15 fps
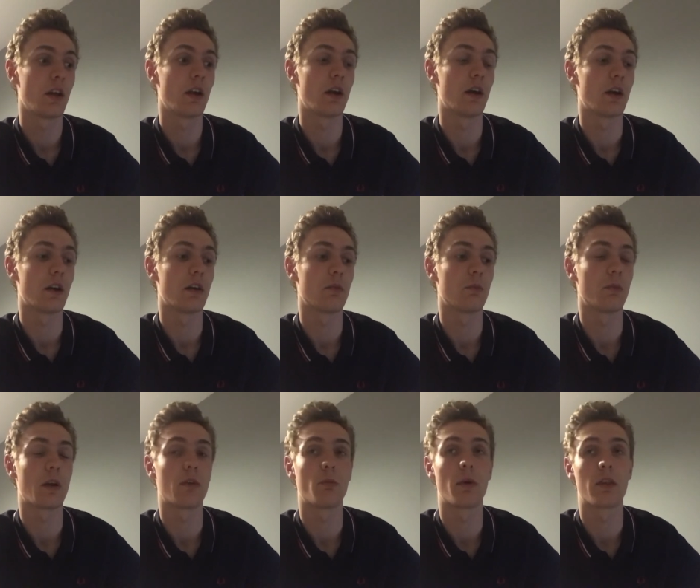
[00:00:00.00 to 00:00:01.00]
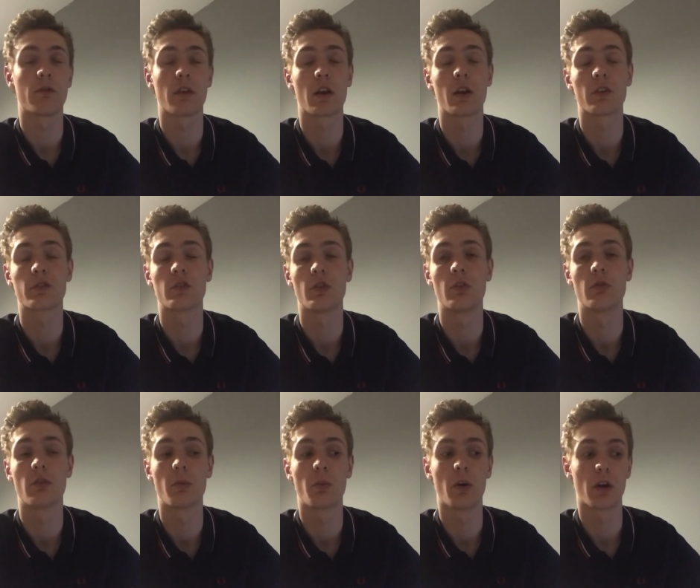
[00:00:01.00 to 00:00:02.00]
uh, with regards to
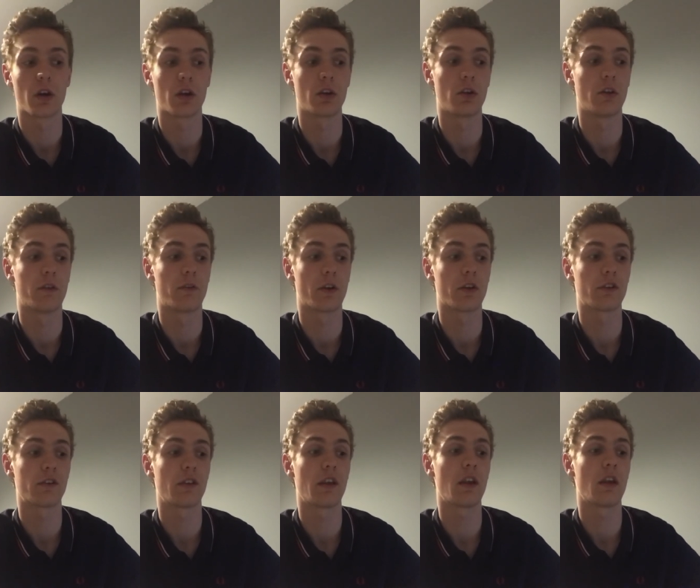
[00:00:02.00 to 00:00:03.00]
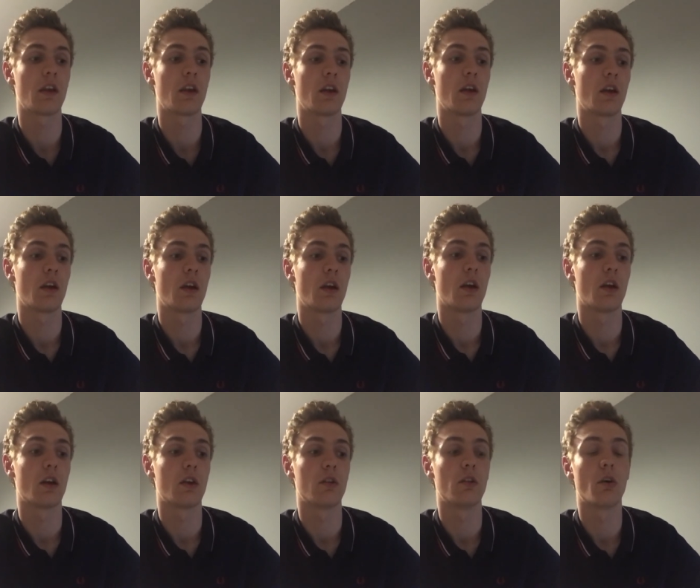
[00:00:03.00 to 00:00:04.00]
group work at university.
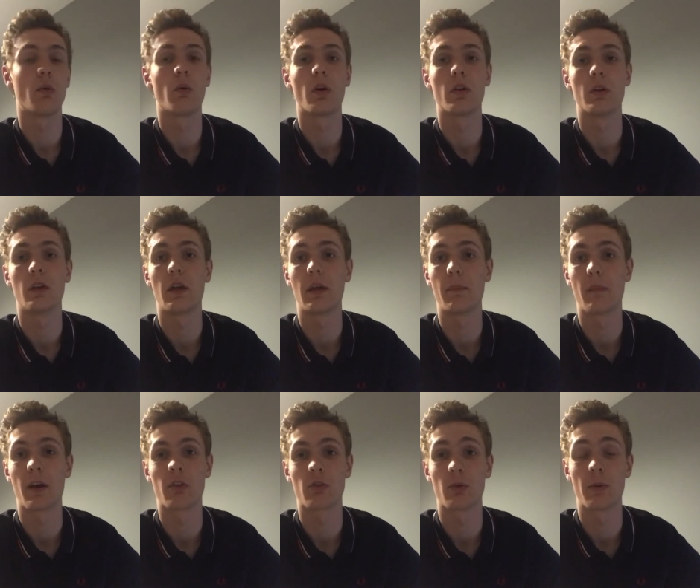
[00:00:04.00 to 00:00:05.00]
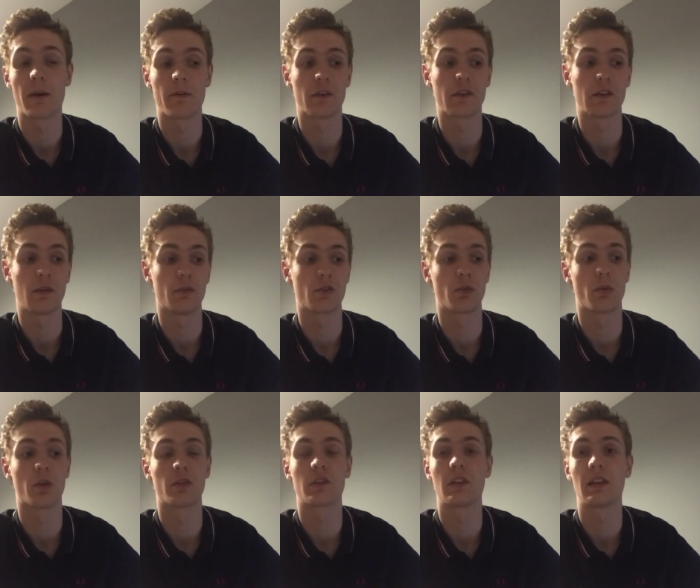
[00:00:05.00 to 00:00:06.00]
Uh, no one in my group ever seems to
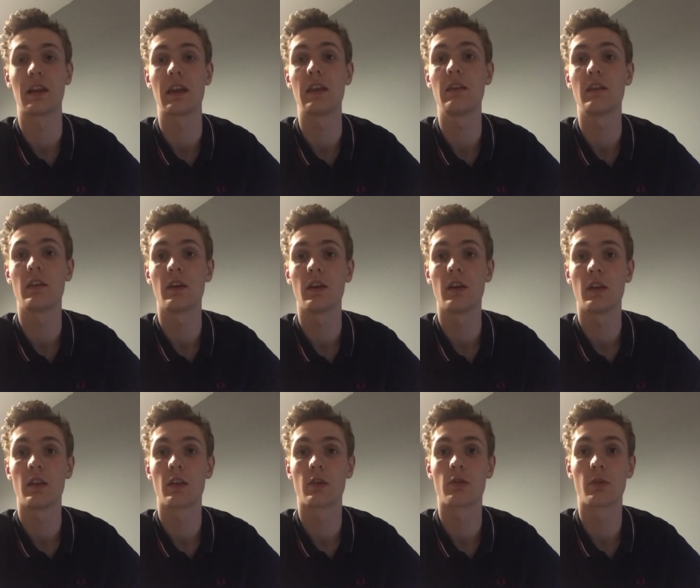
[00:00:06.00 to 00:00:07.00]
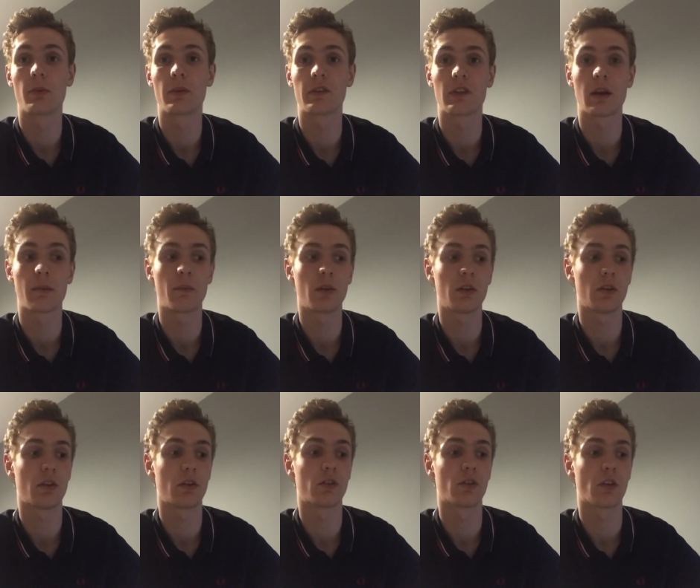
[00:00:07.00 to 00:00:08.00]
want to lead the group assignment,
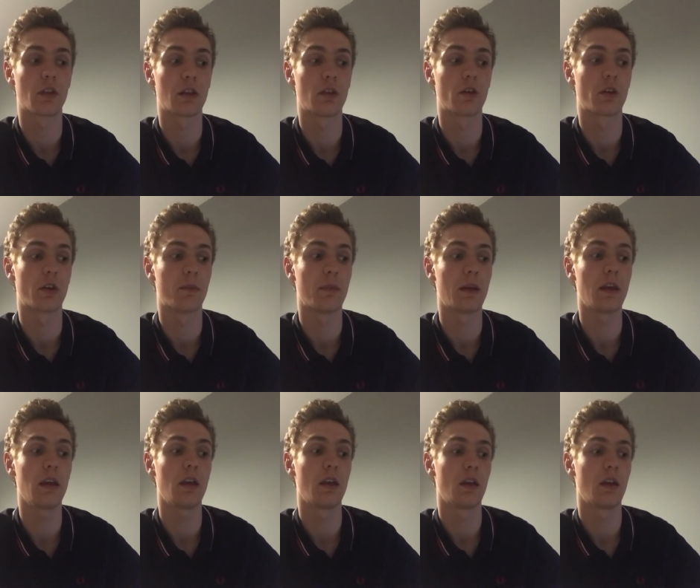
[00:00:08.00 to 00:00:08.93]
so they look at me